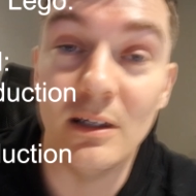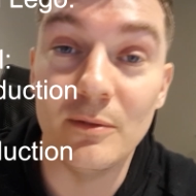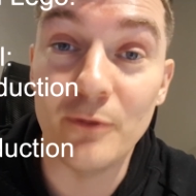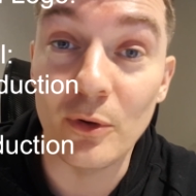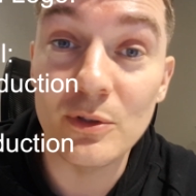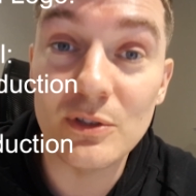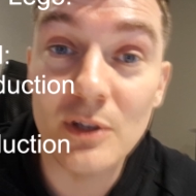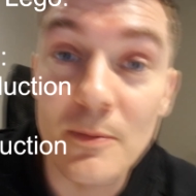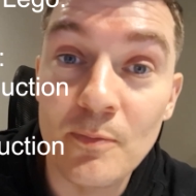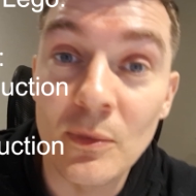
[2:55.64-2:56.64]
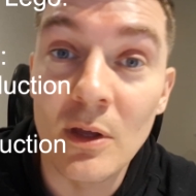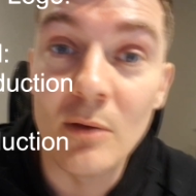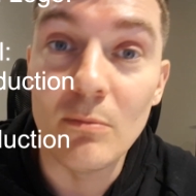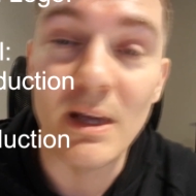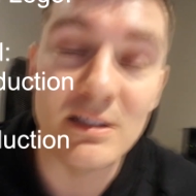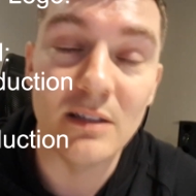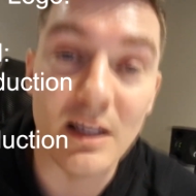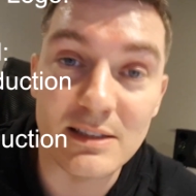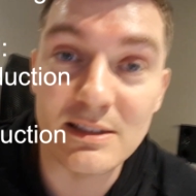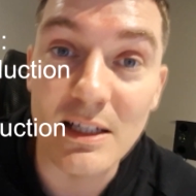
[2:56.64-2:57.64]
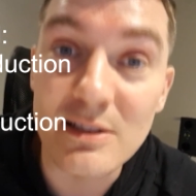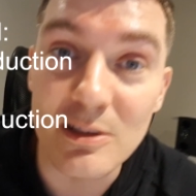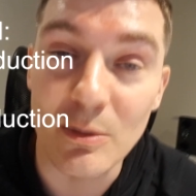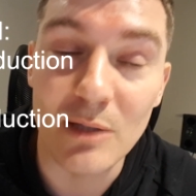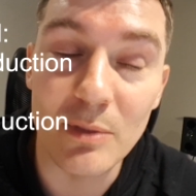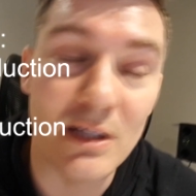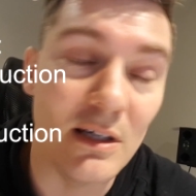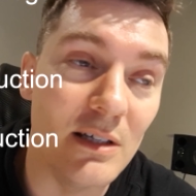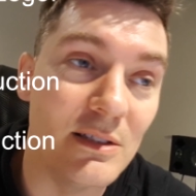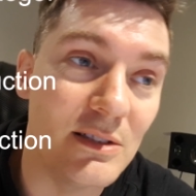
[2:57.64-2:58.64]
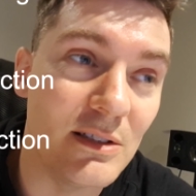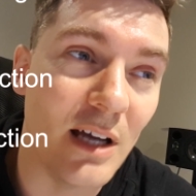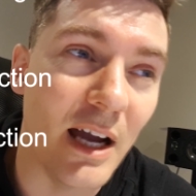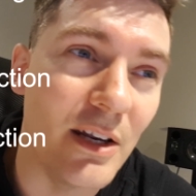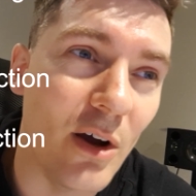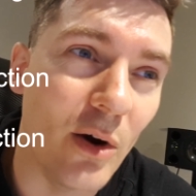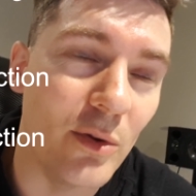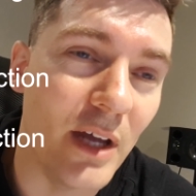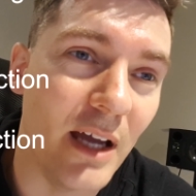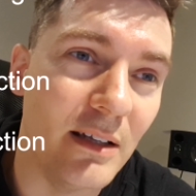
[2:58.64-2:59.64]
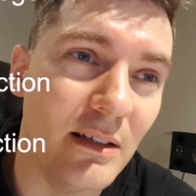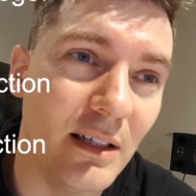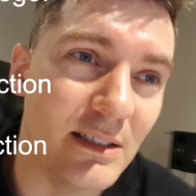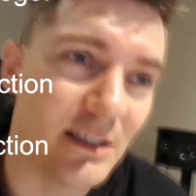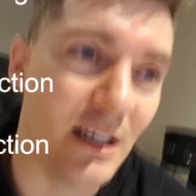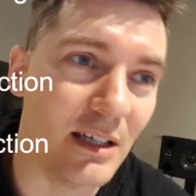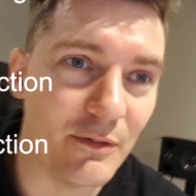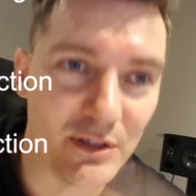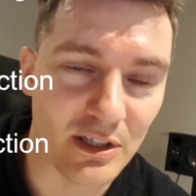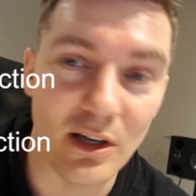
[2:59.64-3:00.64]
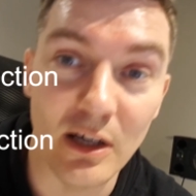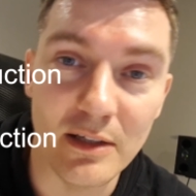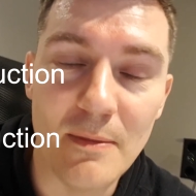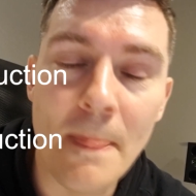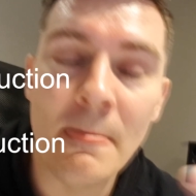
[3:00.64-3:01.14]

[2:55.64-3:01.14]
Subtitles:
first makes a lot of sense to me, because I know that, let's say if it's a gun,